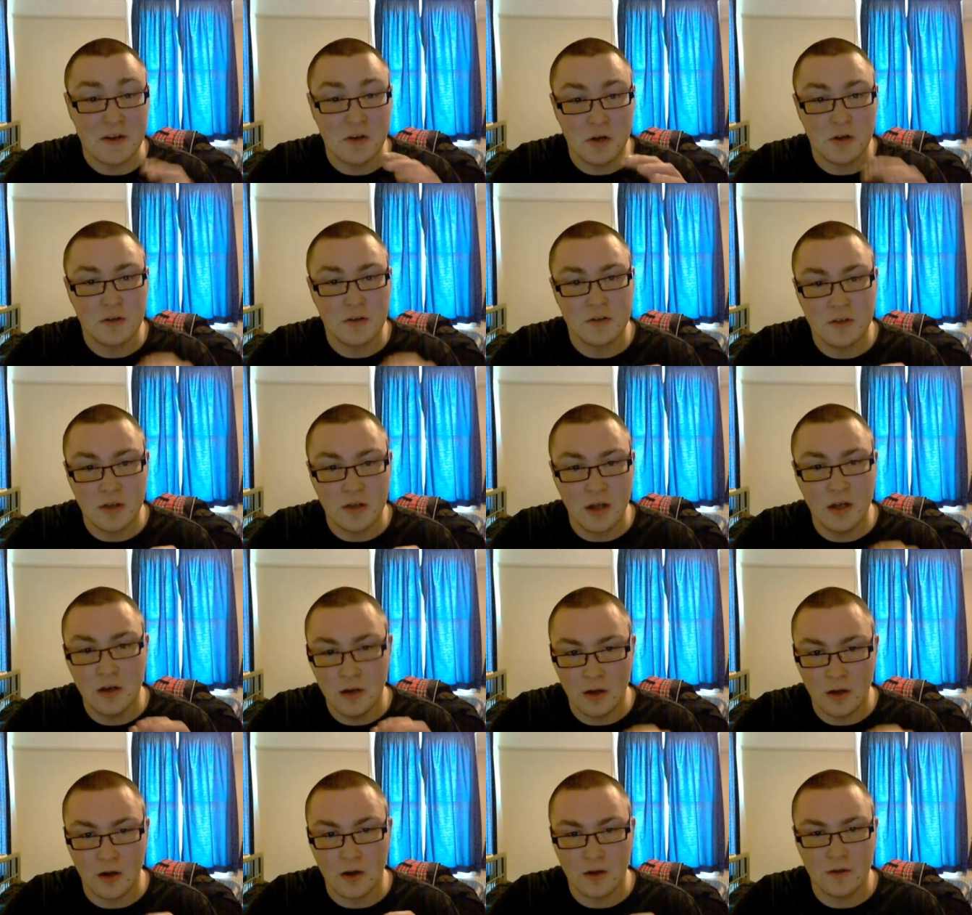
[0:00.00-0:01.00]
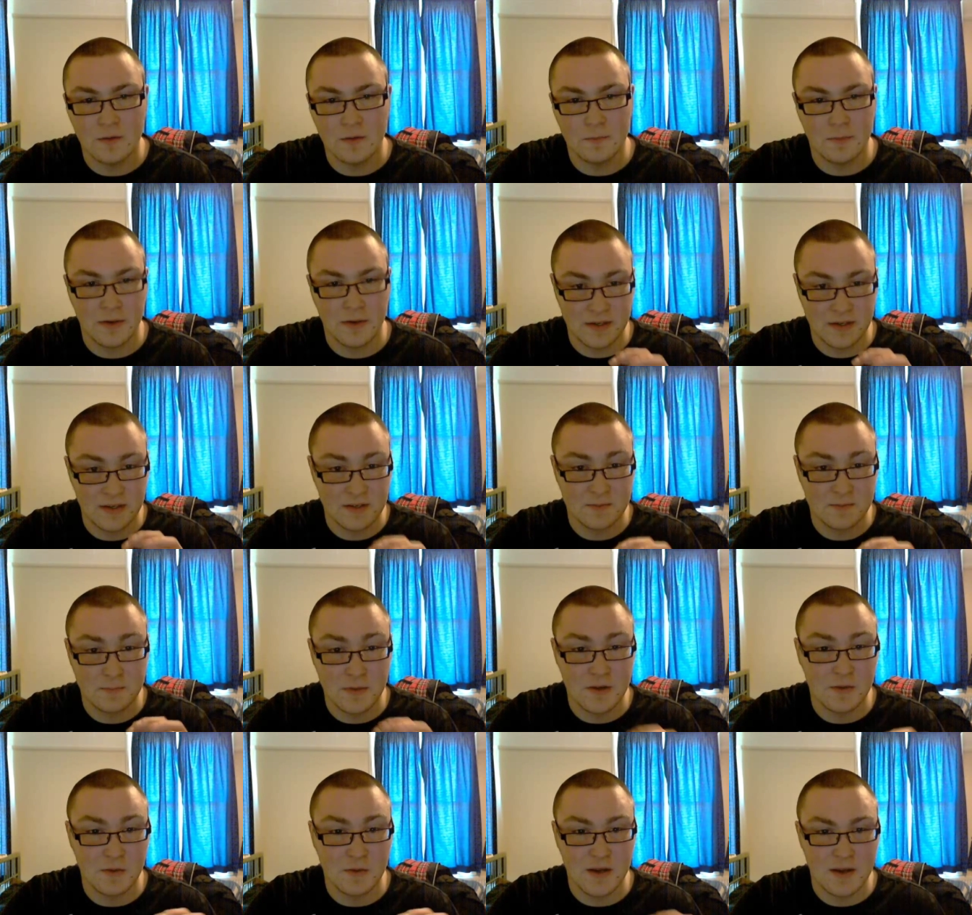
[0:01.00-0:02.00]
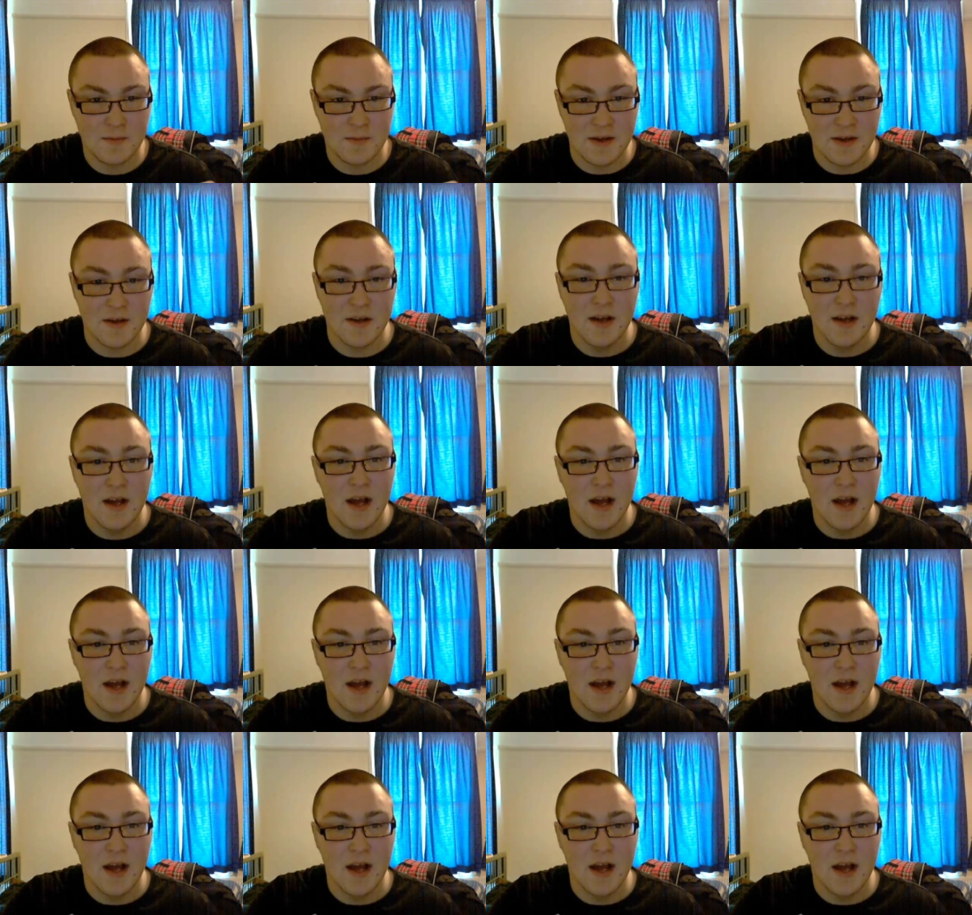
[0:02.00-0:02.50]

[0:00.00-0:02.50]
Not a lot, but it does burn away a bit.